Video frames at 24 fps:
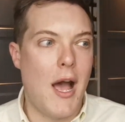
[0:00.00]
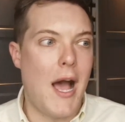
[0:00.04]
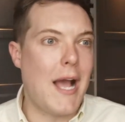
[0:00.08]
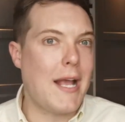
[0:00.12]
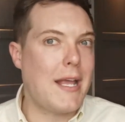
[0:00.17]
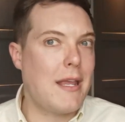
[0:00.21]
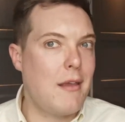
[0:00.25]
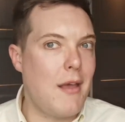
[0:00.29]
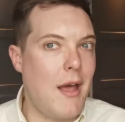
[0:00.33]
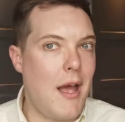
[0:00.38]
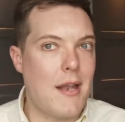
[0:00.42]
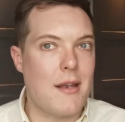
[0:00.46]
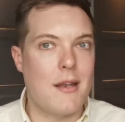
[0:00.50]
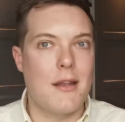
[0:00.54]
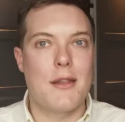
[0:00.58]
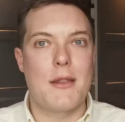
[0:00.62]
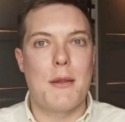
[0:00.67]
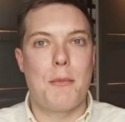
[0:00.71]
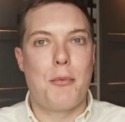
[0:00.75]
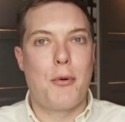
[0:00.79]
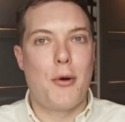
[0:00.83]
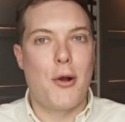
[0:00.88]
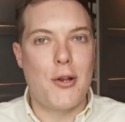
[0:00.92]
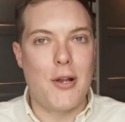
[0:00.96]
Again,
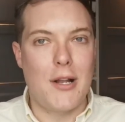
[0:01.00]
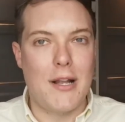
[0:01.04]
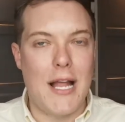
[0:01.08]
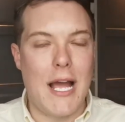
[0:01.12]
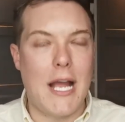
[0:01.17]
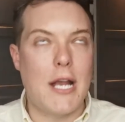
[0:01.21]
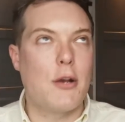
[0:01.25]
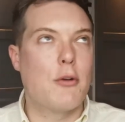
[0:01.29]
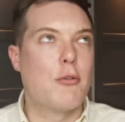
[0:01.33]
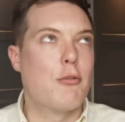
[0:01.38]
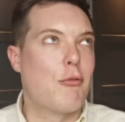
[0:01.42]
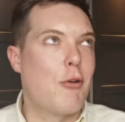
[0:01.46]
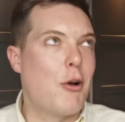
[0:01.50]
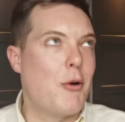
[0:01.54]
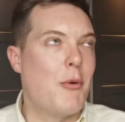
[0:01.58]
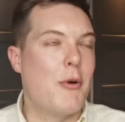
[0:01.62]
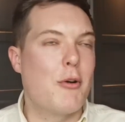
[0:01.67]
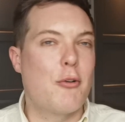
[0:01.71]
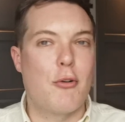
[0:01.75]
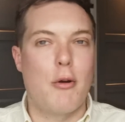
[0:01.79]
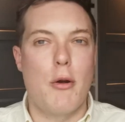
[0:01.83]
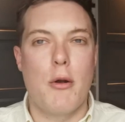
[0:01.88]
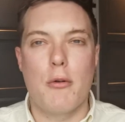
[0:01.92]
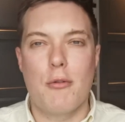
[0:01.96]
the product line grew
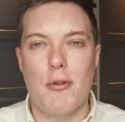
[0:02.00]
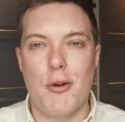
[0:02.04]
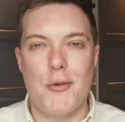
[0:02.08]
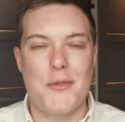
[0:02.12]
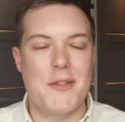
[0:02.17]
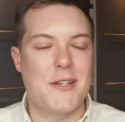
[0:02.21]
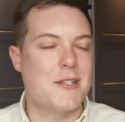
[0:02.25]
and grew and grew.